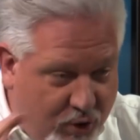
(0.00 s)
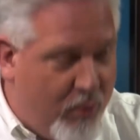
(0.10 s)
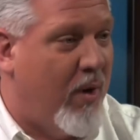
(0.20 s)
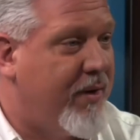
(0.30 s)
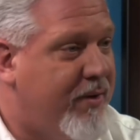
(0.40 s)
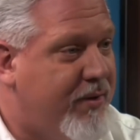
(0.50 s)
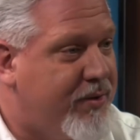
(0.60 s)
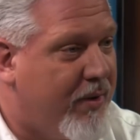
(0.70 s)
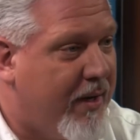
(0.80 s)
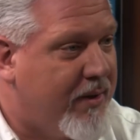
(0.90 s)
that do want
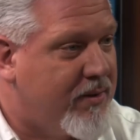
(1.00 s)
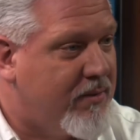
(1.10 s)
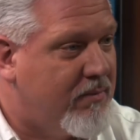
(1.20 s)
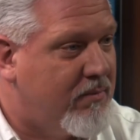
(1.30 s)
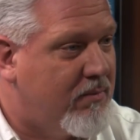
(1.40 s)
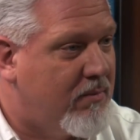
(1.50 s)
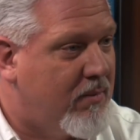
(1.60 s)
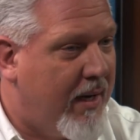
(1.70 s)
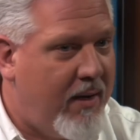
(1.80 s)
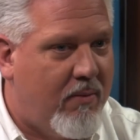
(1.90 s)
to destroy us,
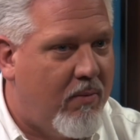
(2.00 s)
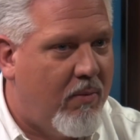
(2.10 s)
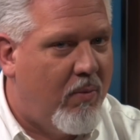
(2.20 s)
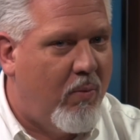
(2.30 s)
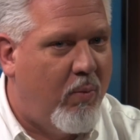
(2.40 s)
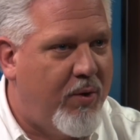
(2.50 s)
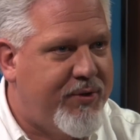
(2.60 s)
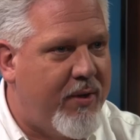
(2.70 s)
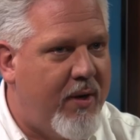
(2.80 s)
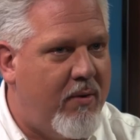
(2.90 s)
okay?
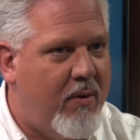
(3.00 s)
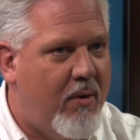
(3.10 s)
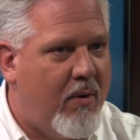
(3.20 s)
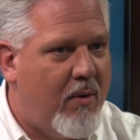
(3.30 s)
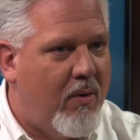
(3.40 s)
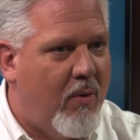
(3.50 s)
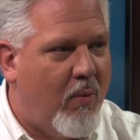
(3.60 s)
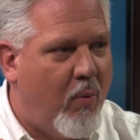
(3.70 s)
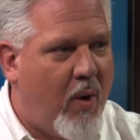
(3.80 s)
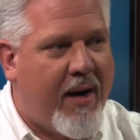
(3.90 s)
Well, so then
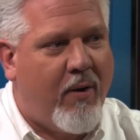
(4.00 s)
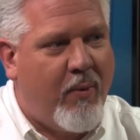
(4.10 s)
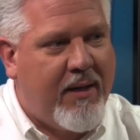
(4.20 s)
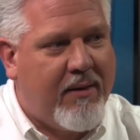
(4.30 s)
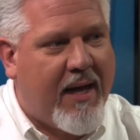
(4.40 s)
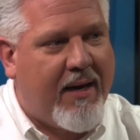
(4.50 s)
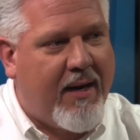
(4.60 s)
why are we